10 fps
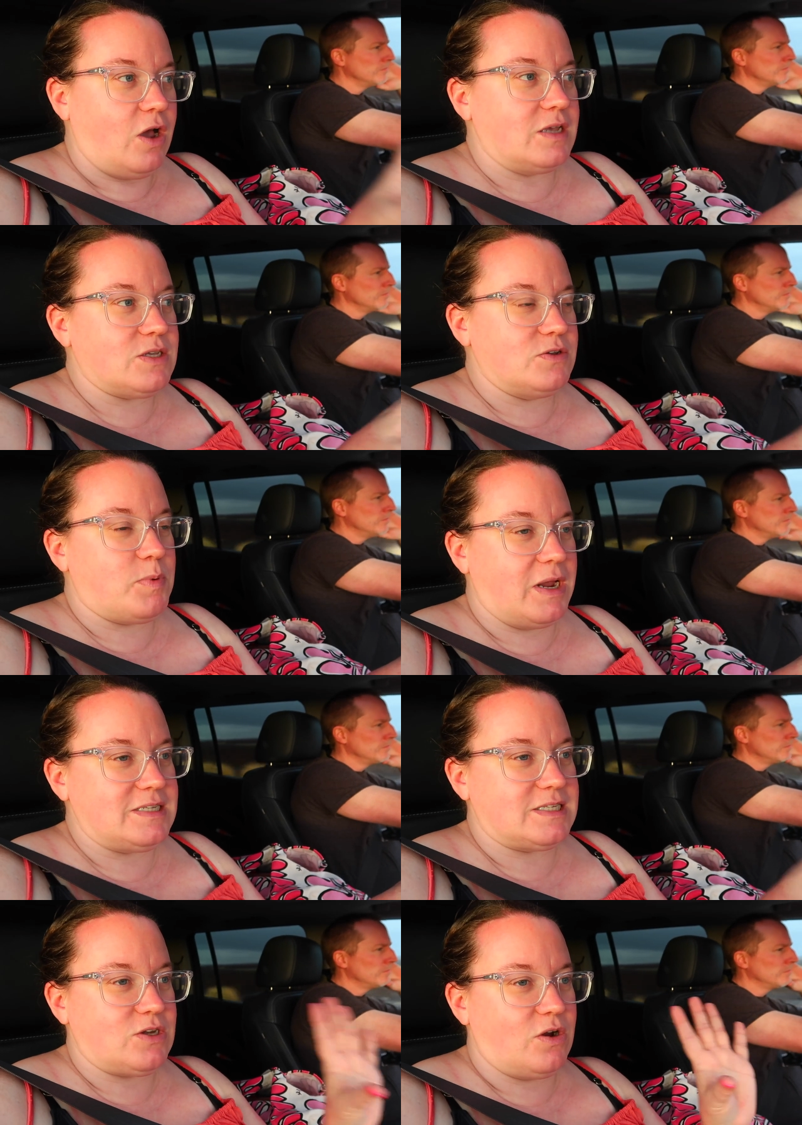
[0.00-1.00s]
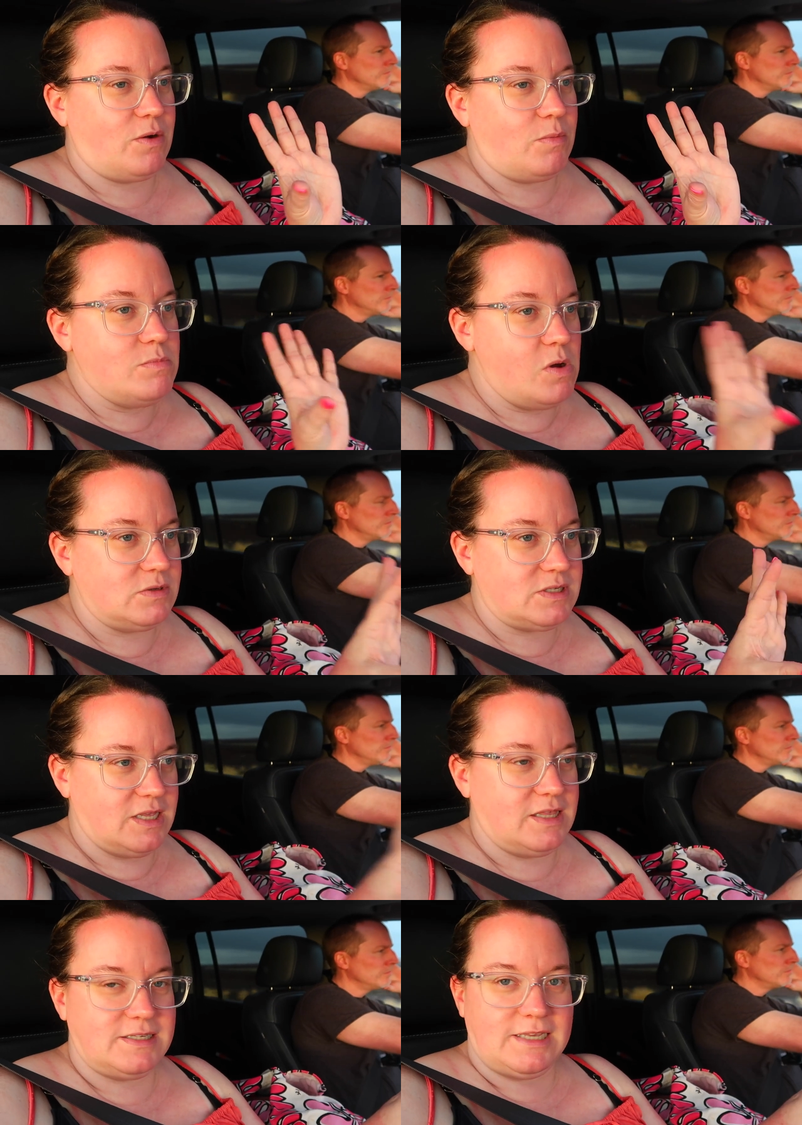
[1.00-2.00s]
Speaker 1: Costco prices are
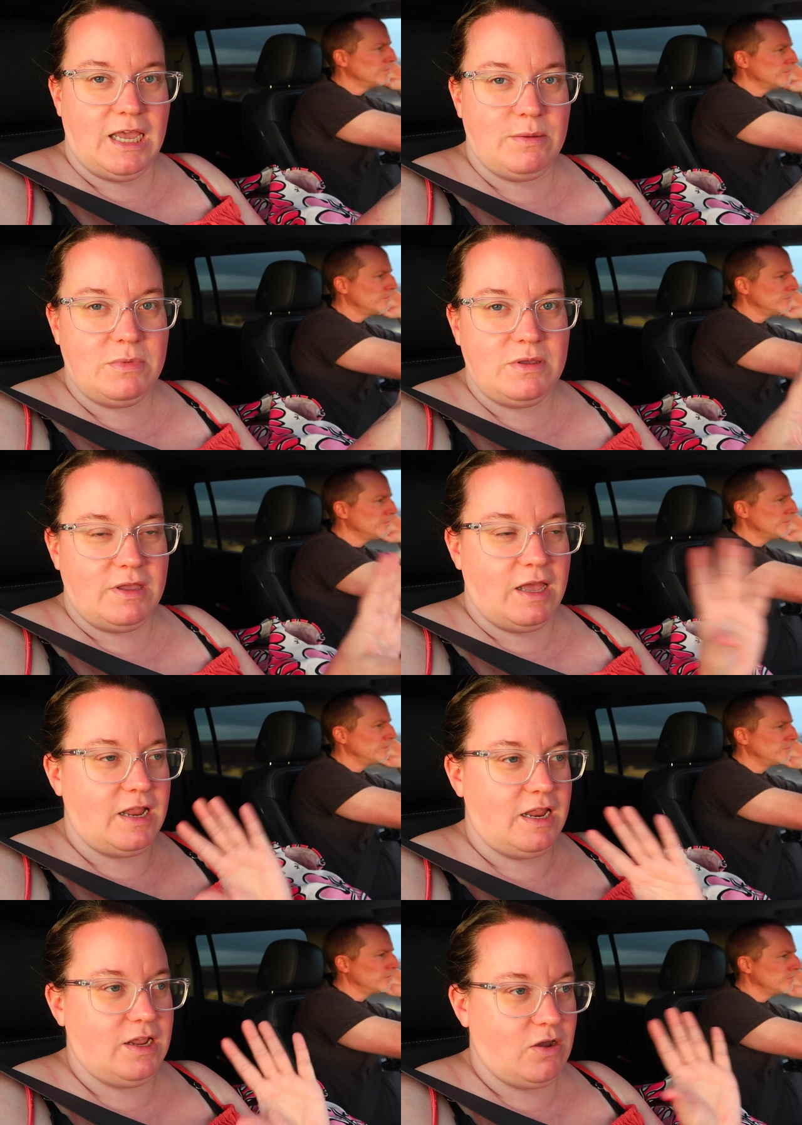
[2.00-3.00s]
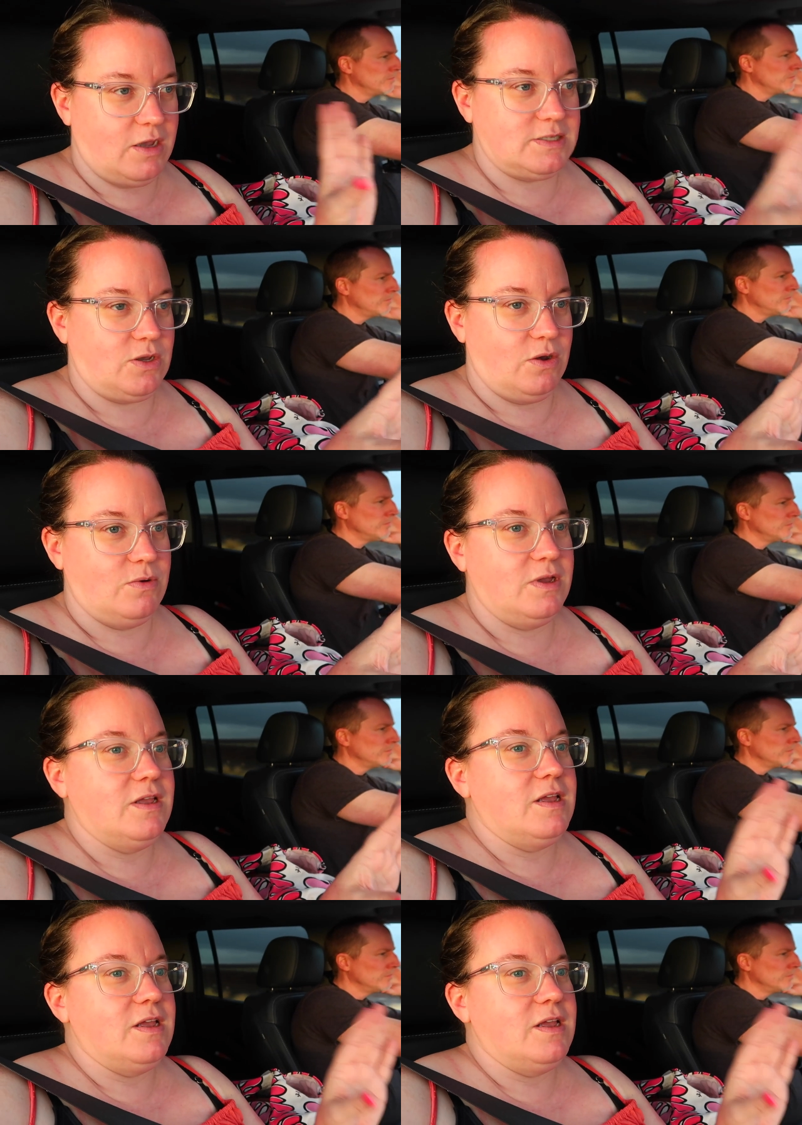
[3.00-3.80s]
mostly the same at any Costco.